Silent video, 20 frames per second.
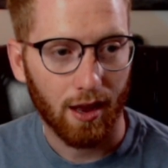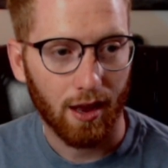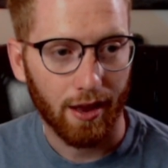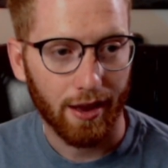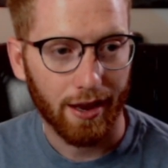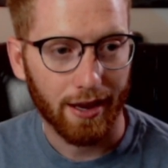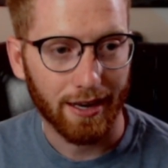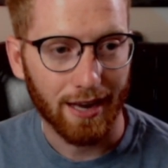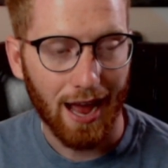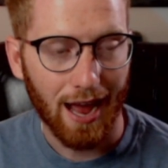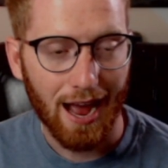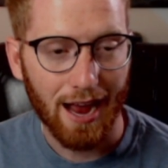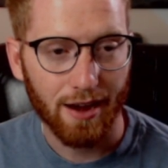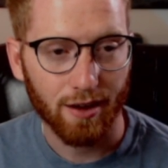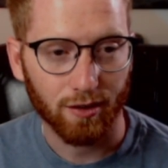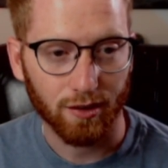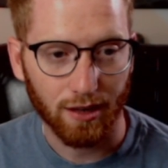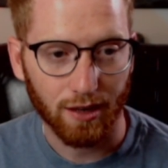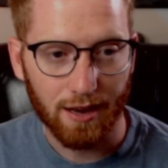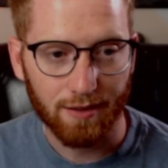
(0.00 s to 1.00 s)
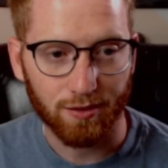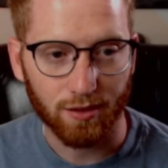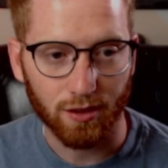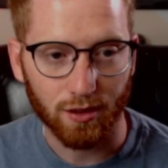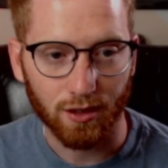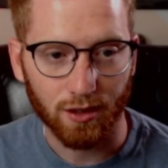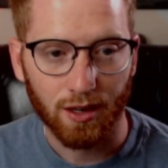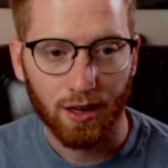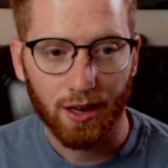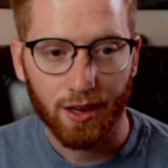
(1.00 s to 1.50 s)
a higher
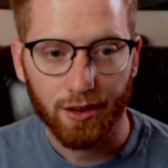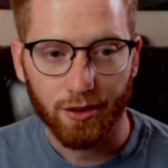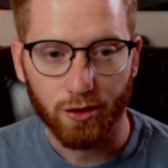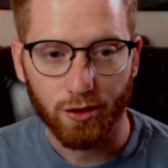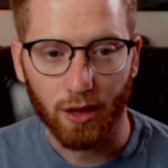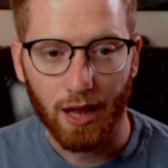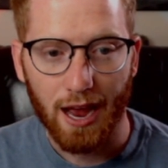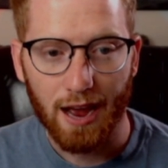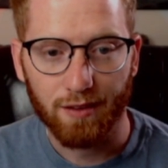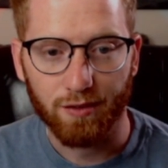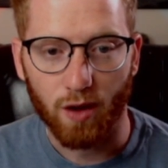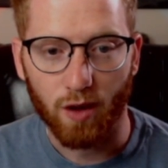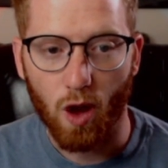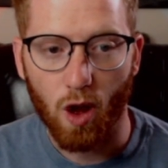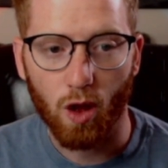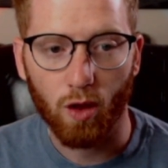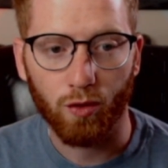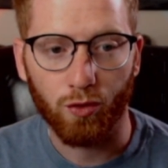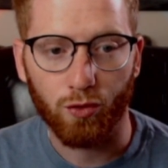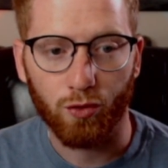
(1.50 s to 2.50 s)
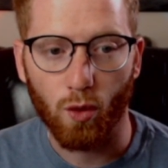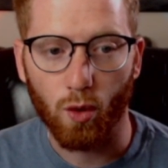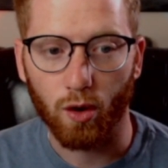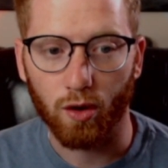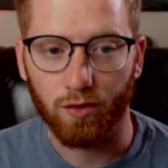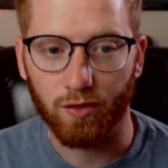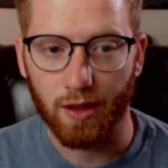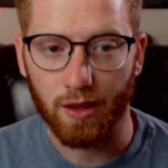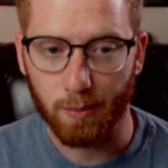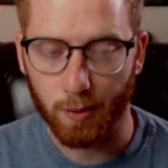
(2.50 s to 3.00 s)
level, you'll have all 4
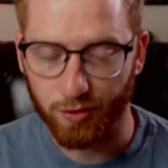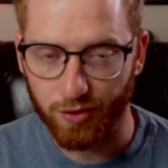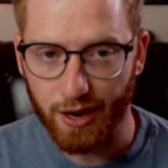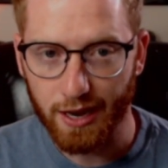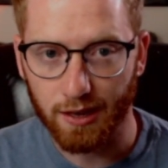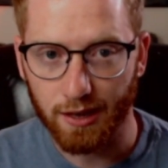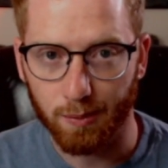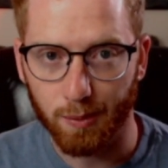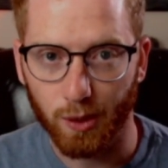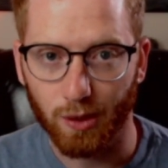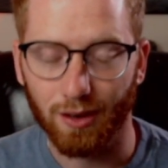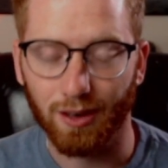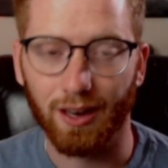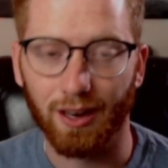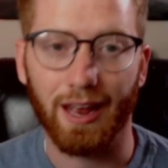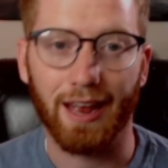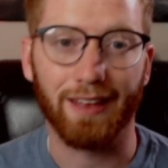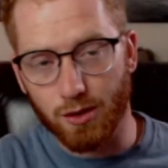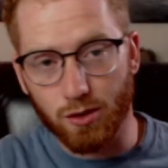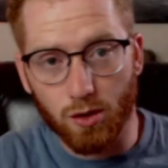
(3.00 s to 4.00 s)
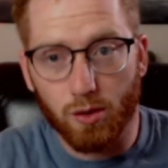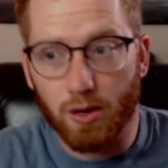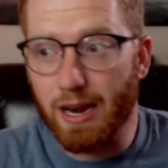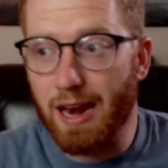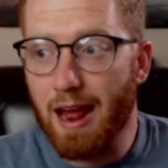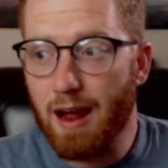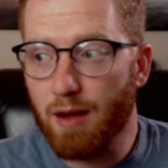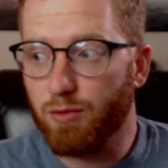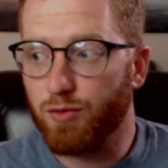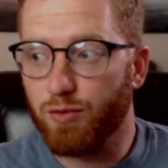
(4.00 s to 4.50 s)
of them available and you can
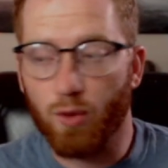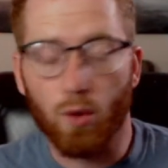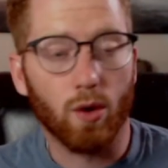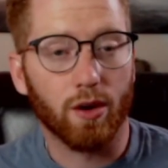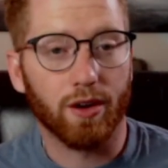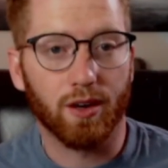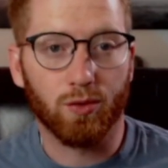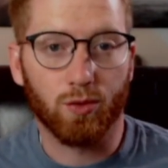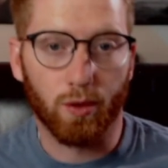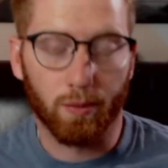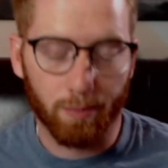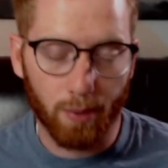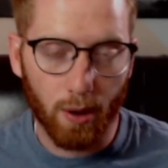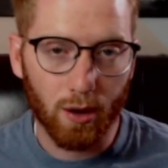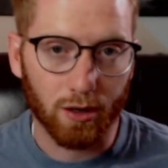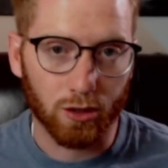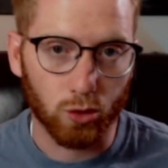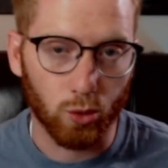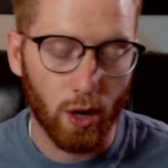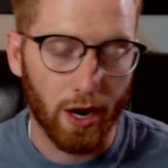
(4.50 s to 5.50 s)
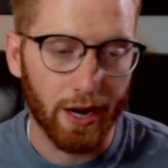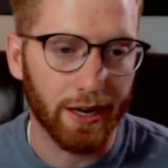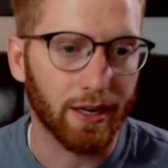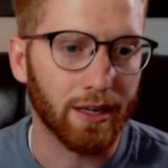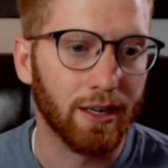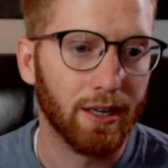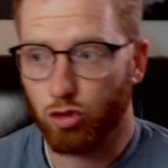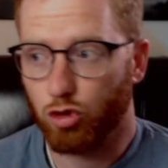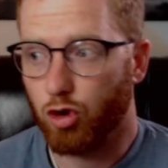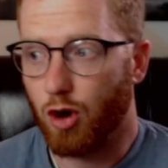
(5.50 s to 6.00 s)
have 4 different perks running.
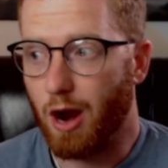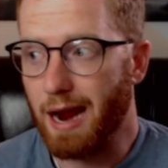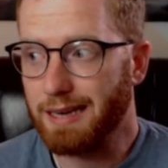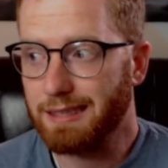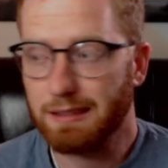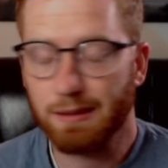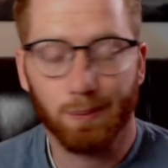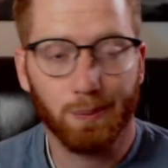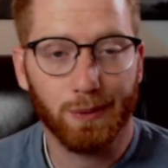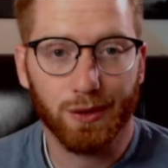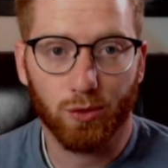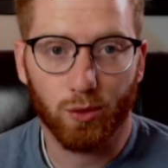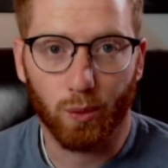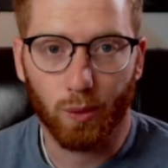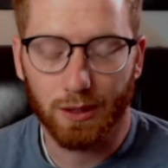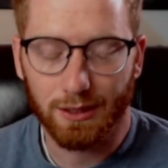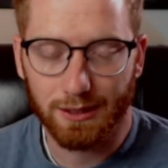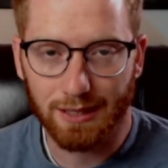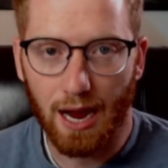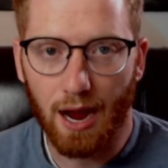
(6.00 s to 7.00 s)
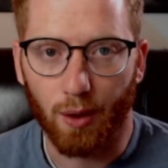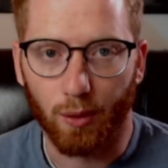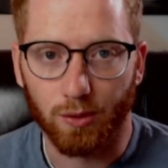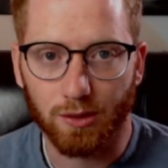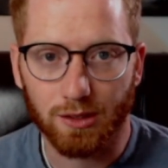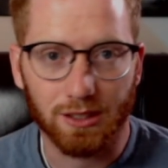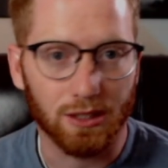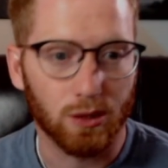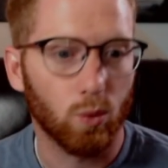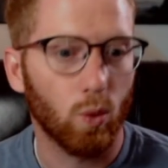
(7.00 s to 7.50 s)
Try some different ones out.
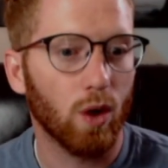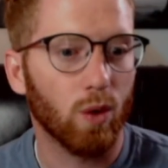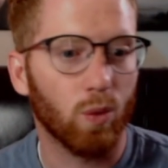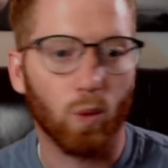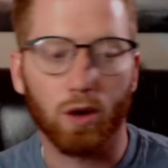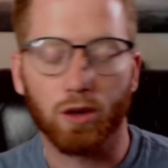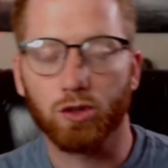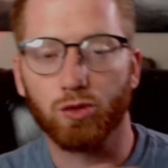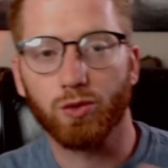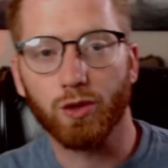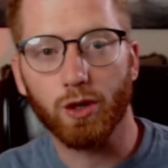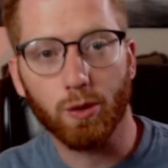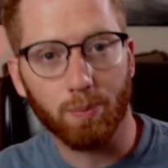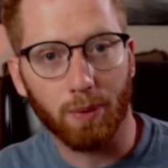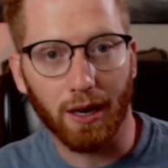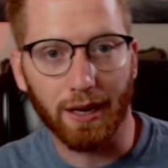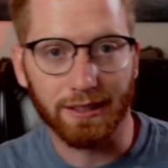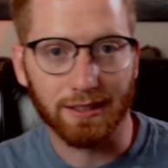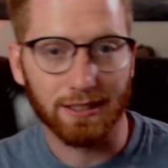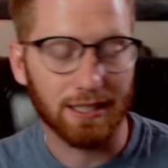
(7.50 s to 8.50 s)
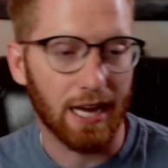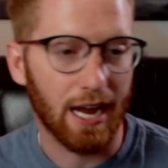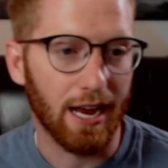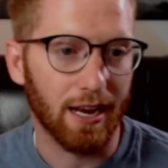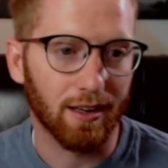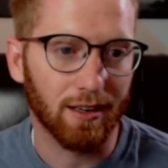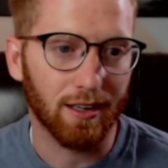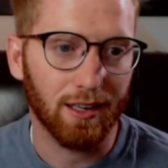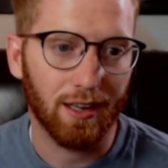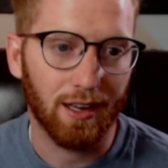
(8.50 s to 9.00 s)
See what works for your
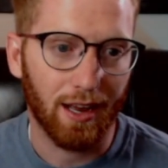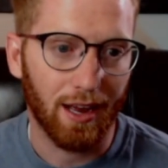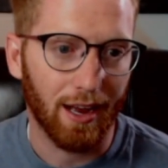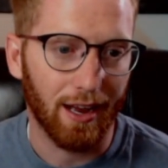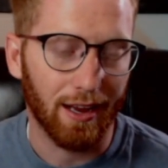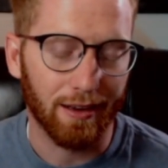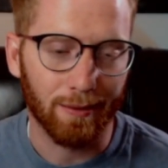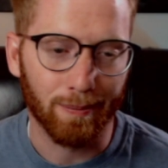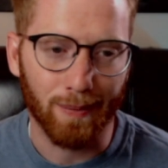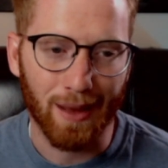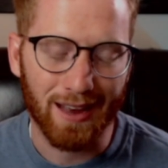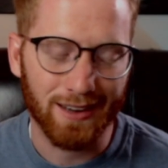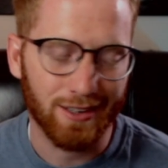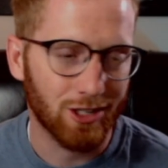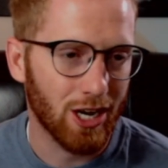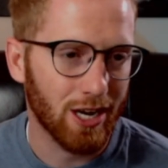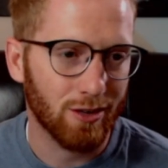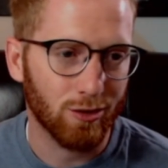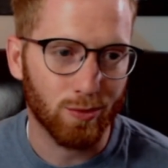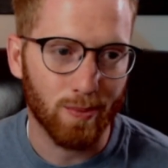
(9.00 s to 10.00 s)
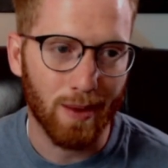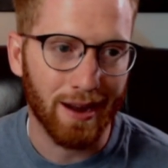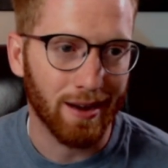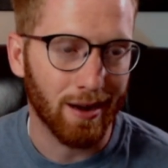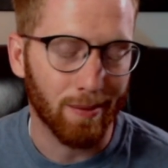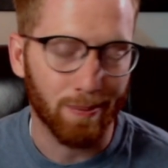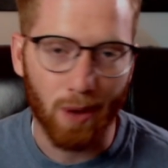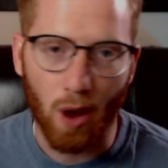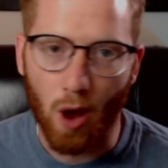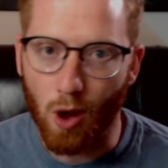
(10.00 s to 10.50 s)
playstyle. I change mine
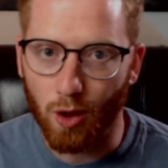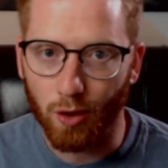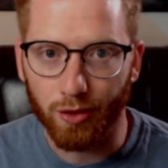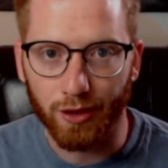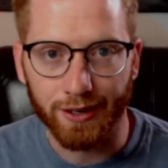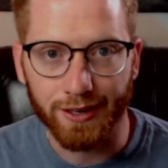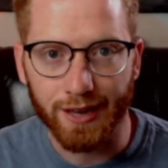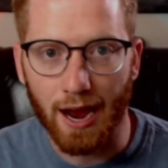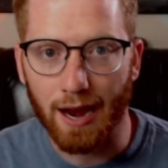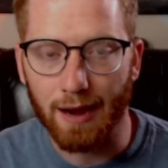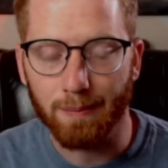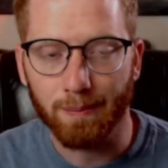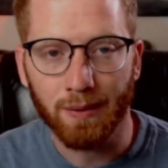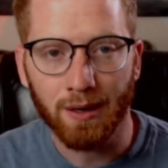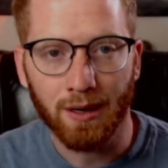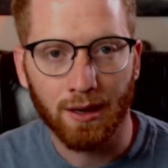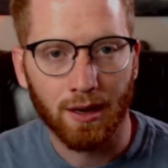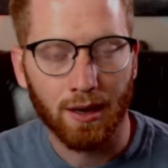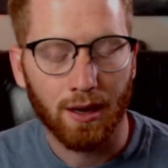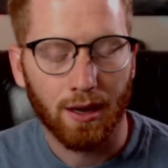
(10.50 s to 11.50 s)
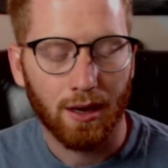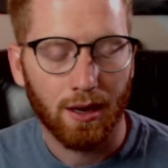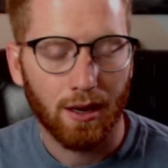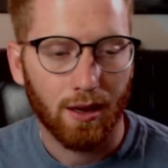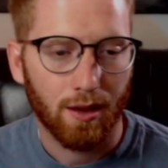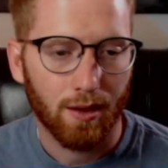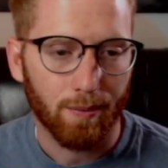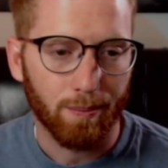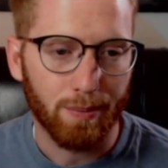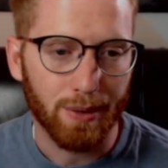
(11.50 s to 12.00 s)
up all the time
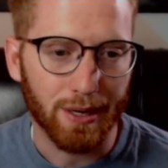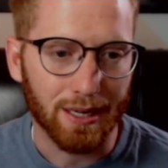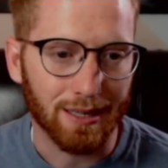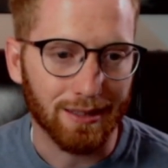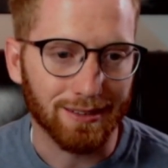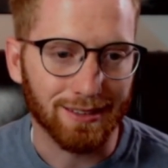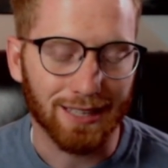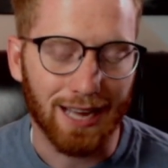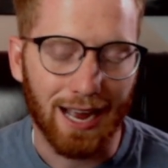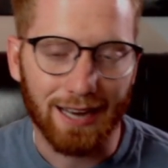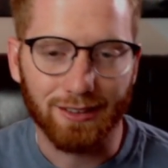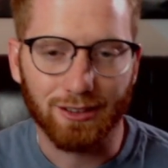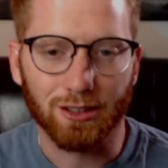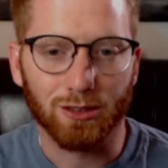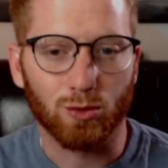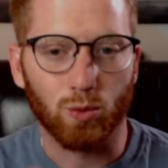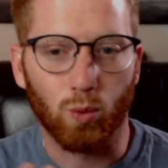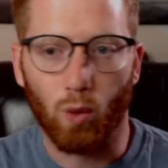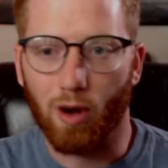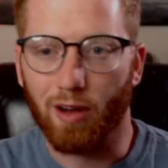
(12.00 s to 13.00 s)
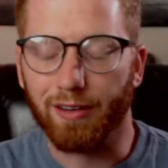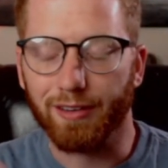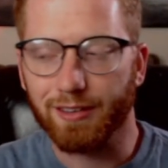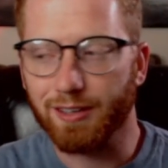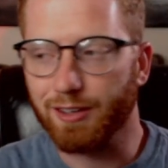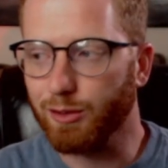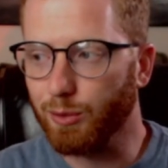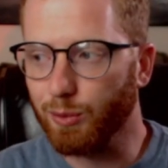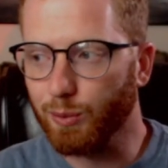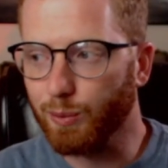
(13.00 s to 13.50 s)
because I just want
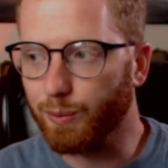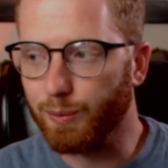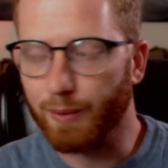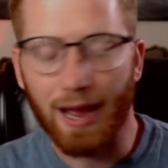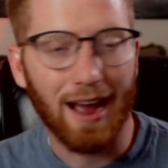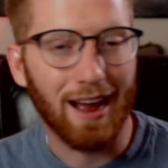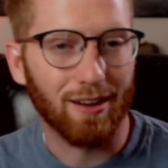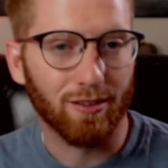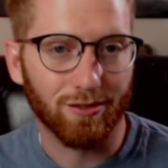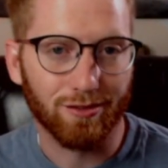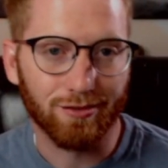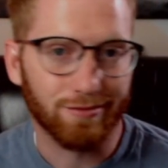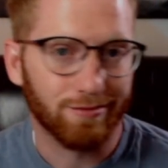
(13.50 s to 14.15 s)
to have